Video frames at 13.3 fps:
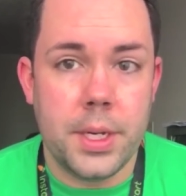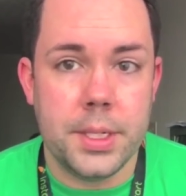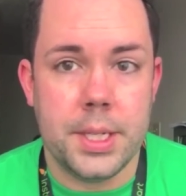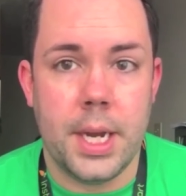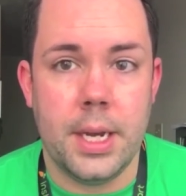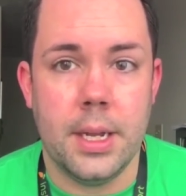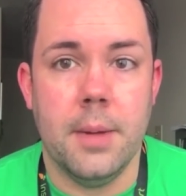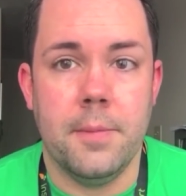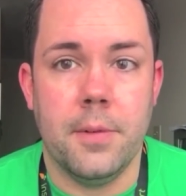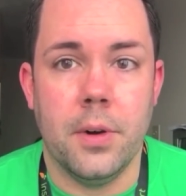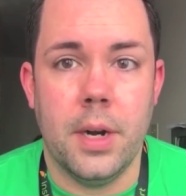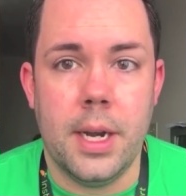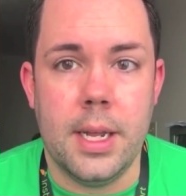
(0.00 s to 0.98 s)
in signing up
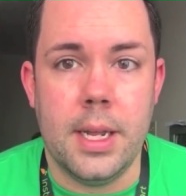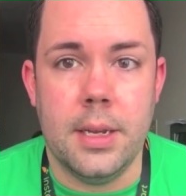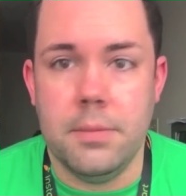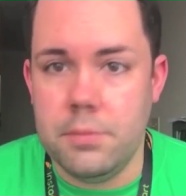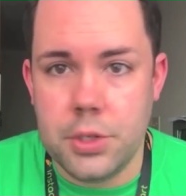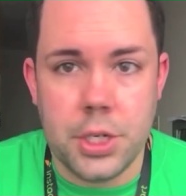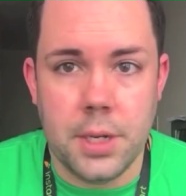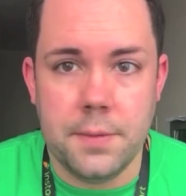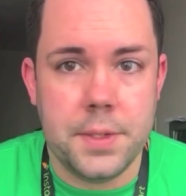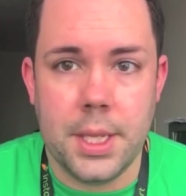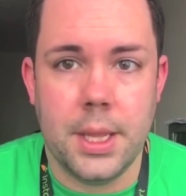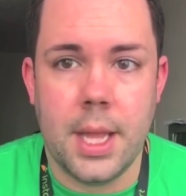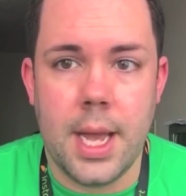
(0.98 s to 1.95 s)
for any
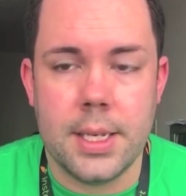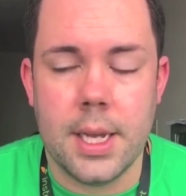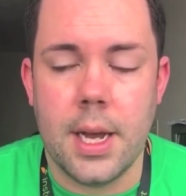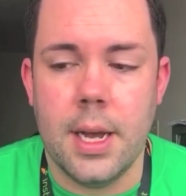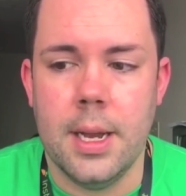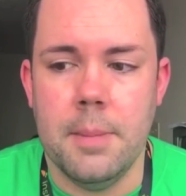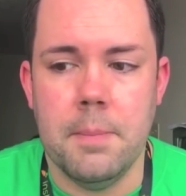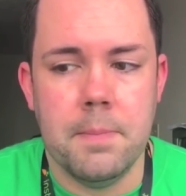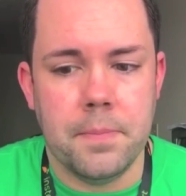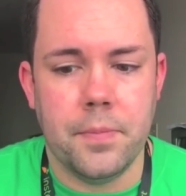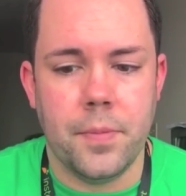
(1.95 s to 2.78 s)
shifts at that time,